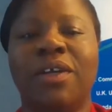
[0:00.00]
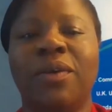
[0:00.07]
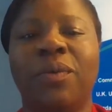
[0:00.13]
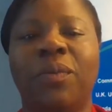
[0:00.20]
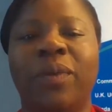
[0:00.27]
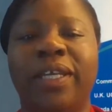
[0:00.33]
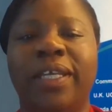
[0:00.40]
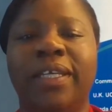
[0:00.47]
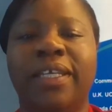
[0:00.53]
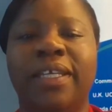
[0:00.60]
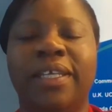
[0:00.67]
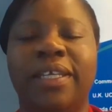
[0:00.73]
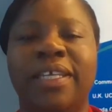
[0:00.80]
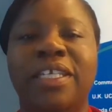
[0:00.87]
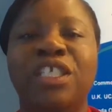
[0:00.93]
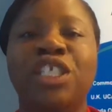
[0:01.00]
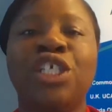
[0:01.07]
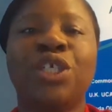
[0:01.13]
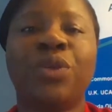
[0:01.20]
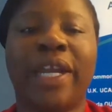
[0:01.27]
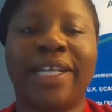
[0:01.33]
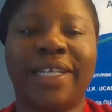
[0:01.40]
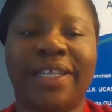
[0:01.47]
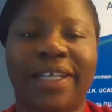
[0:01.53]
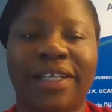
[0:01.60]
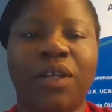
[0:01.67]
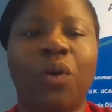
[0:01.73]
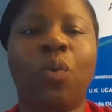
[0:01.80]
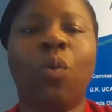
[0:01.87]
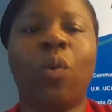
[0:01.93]
we integrated
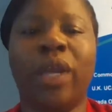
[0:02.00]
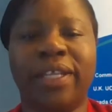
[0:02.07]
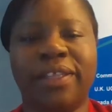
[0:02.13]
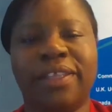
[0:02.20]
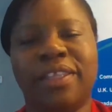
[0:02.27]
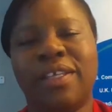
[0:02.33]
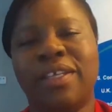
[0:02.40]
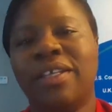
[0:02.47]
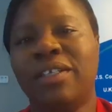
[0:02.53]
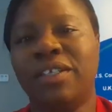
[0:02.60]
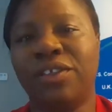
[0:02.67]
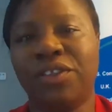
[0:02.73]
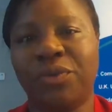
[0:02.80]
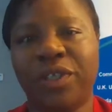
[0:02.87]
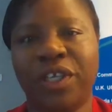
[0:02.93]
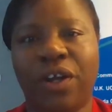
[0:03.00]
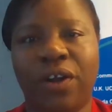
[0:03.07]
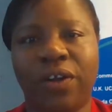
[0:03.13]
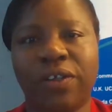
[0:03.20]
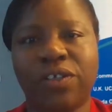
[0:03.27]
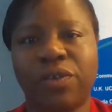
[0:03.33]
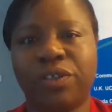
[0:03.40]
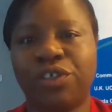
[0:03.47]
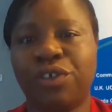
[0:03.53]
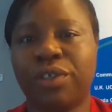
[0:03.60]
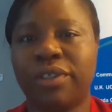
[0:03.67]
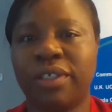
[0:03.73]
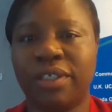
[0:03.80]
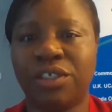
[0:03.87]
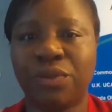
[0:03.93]
it with the 3 R's, or
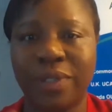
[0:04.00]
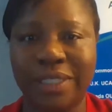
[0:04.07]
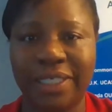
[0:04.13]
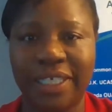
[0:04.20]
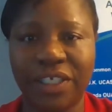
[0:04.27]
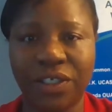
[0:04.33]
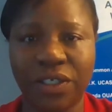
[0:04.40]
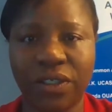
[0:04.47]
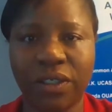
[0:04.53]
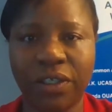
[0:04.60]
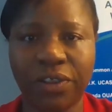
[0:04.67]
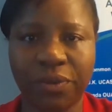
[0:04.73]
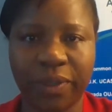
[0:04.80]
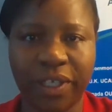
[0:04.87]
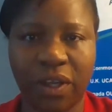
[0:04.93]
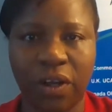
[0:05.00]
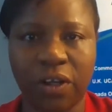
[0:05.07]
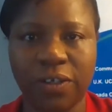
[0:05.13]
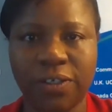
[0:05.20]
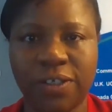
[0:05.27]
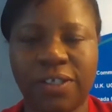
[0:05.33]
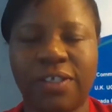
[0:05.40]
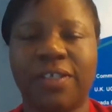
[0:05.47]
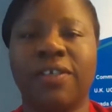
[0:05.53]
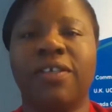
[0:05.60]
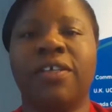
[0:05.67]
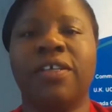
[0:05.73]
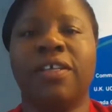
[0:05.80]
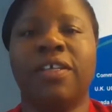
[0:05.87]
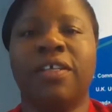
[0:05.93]
the traditional 3 R's,
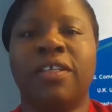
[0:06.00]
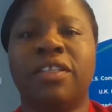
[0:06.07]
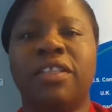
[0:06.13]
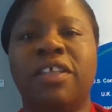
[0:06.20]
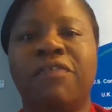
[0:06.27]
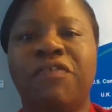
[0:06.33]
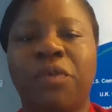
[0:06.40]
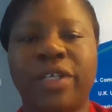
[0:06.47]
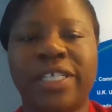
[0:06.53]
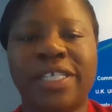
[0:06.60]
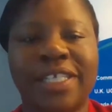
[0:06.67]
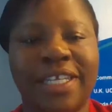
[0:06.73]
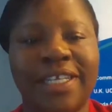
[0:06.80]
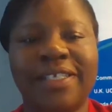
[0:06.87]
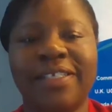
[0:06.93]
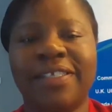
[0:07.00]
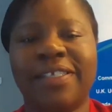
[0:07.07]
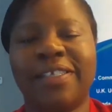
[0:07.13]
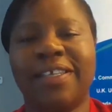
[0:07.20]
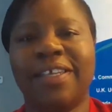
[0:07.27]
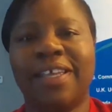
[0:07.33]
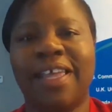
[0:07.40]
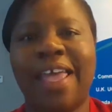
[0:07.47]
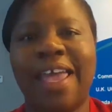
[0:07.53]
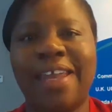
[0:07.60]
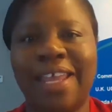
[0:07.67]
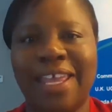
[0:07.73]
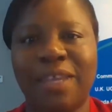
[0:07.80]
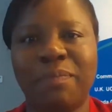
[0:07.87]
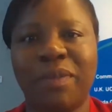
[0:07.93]
the 4 C's, and
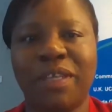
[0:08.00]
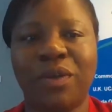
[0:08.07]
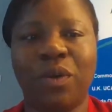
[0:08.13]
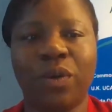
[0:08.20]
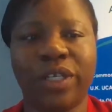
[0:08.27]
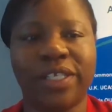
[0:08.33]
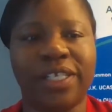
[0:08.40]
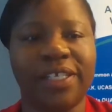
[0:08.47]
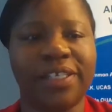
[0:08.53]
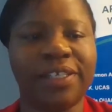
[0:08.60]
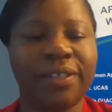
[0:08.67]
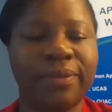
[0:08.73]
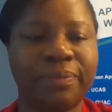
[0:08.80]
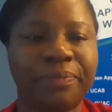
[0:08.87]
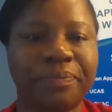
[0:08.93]
AP courses.